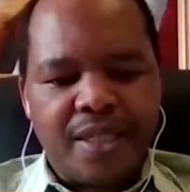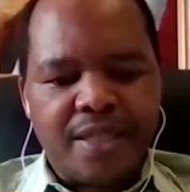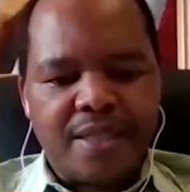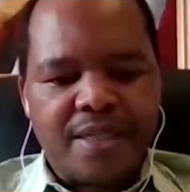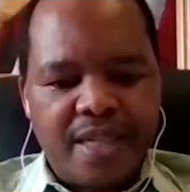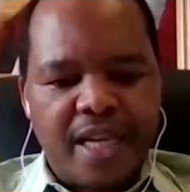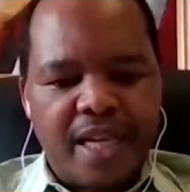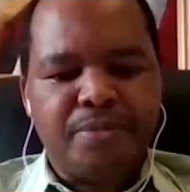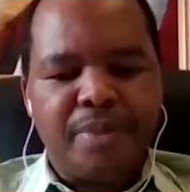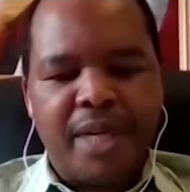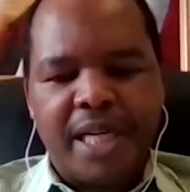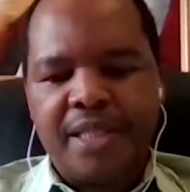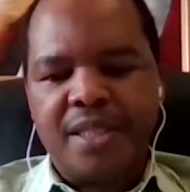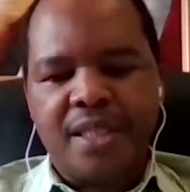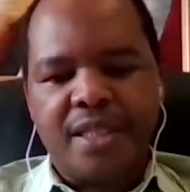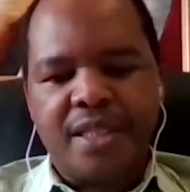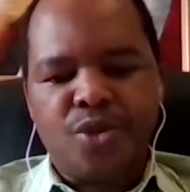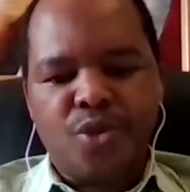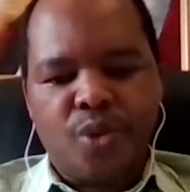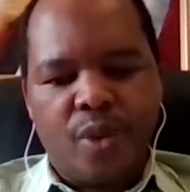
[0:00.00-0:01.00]
segment
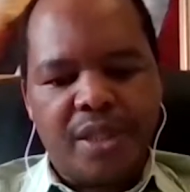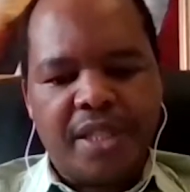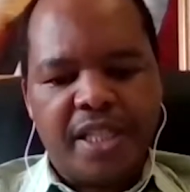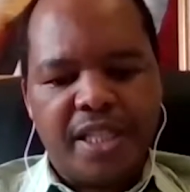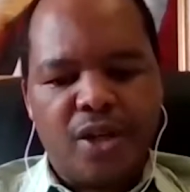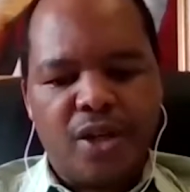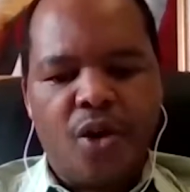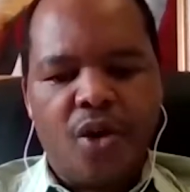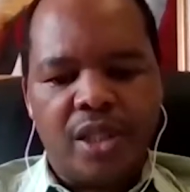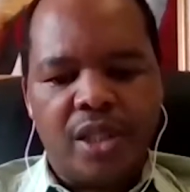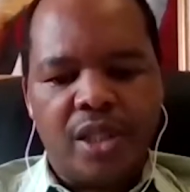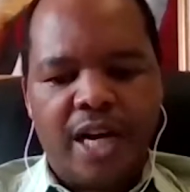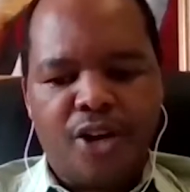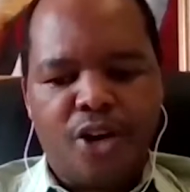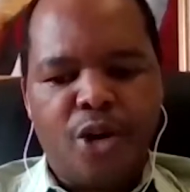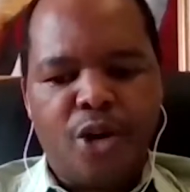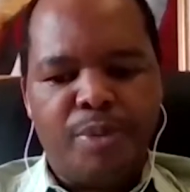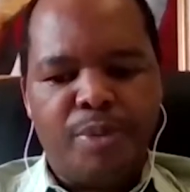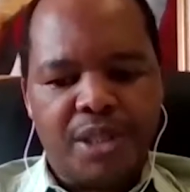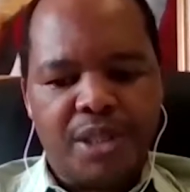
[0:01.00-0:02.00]
is what they call
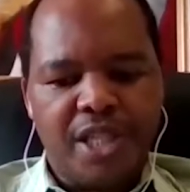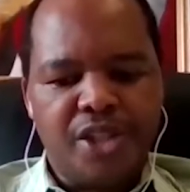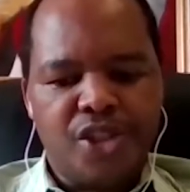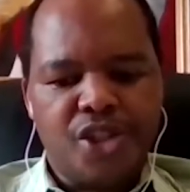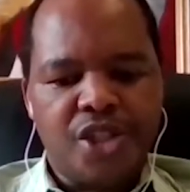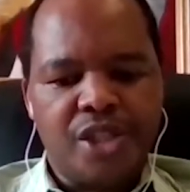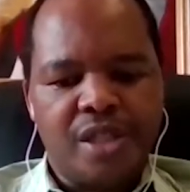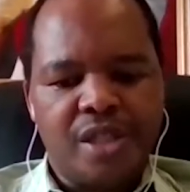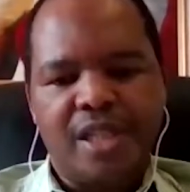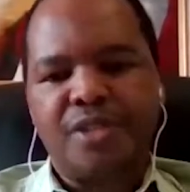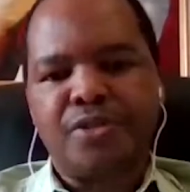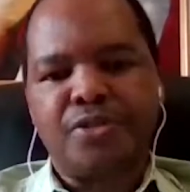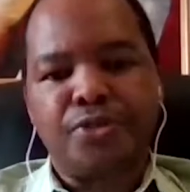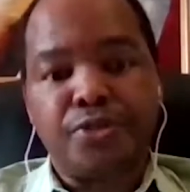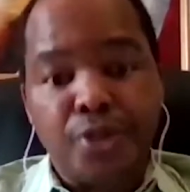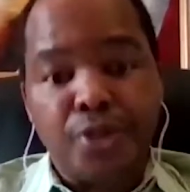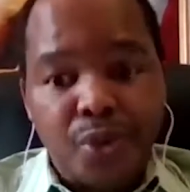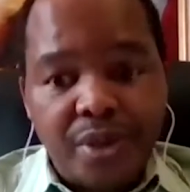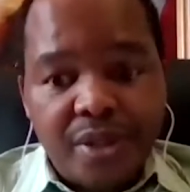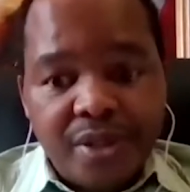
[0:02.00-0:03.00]
accommodation and
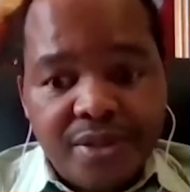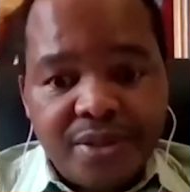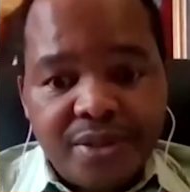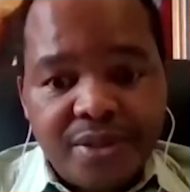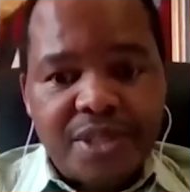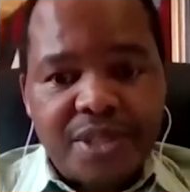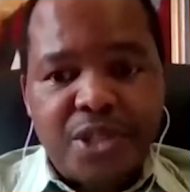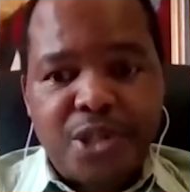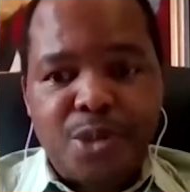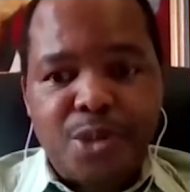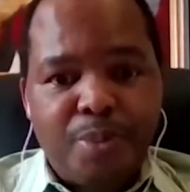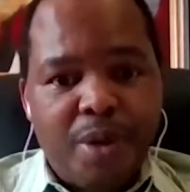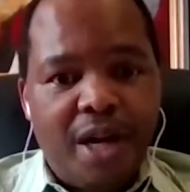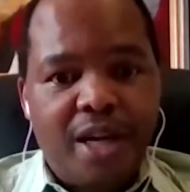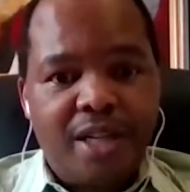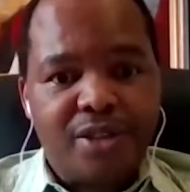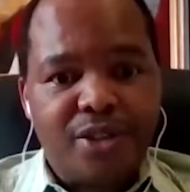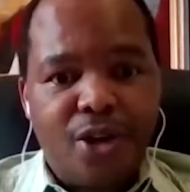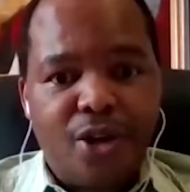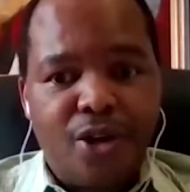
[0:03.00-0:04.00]
food, which is
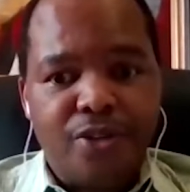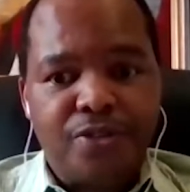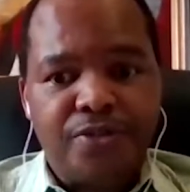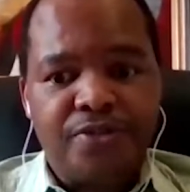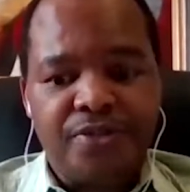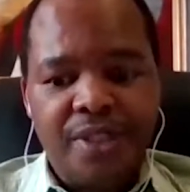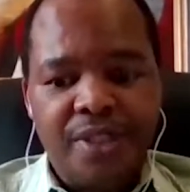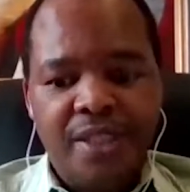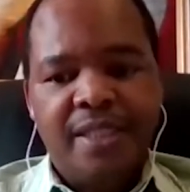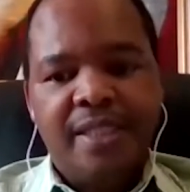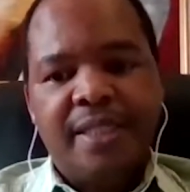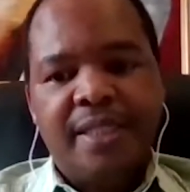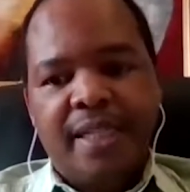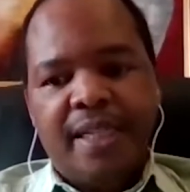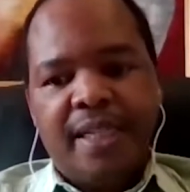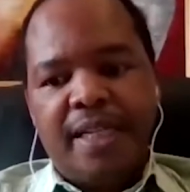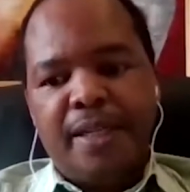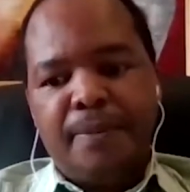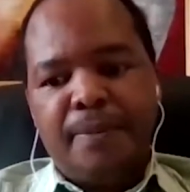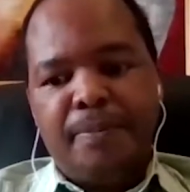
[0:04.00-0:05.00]
part of
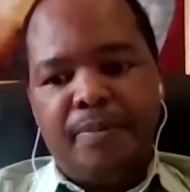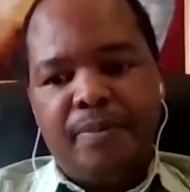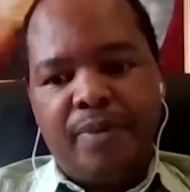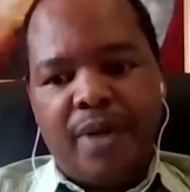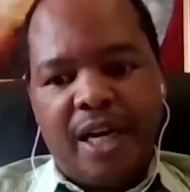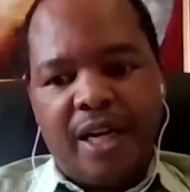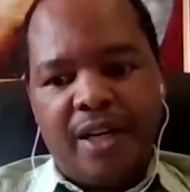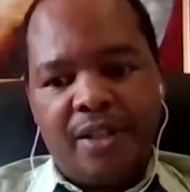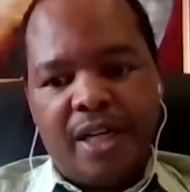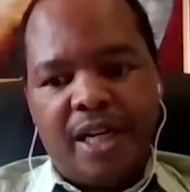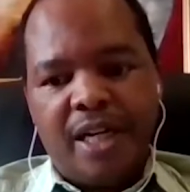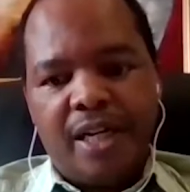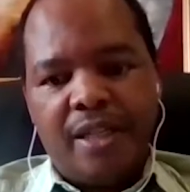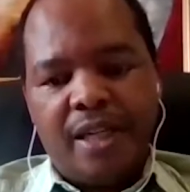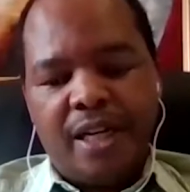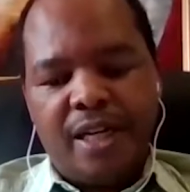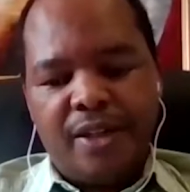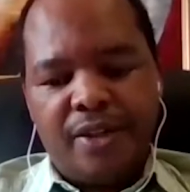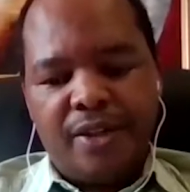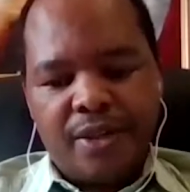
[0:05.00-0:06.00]

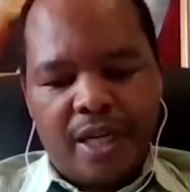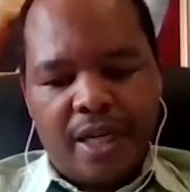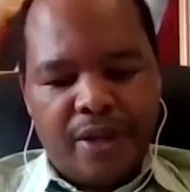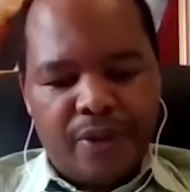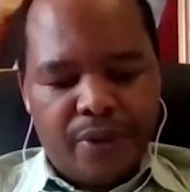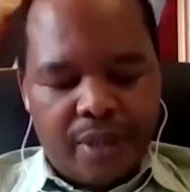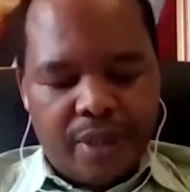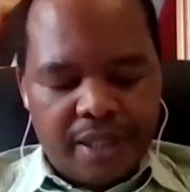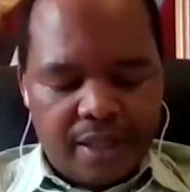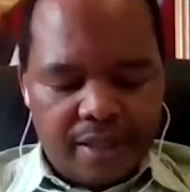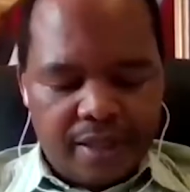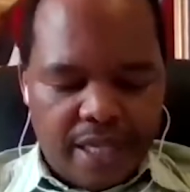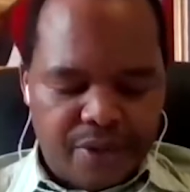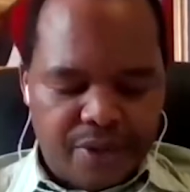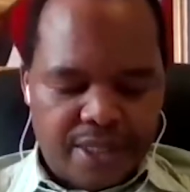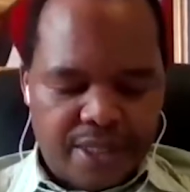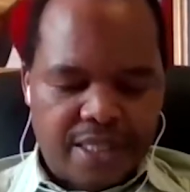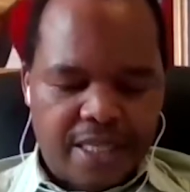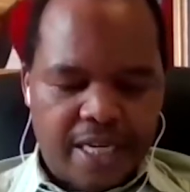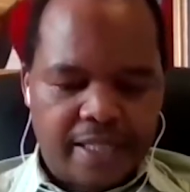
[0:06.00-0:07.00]

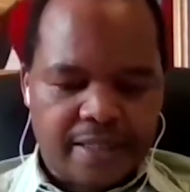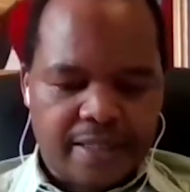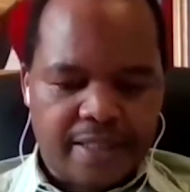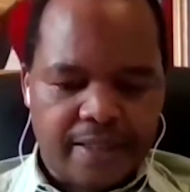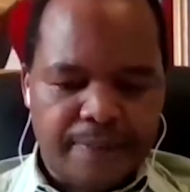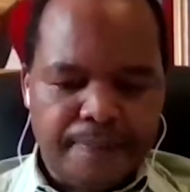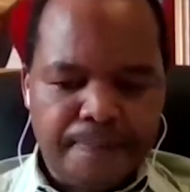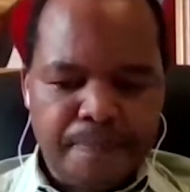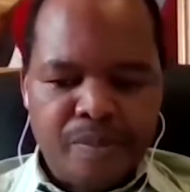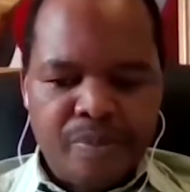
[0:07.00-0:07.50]
our sector.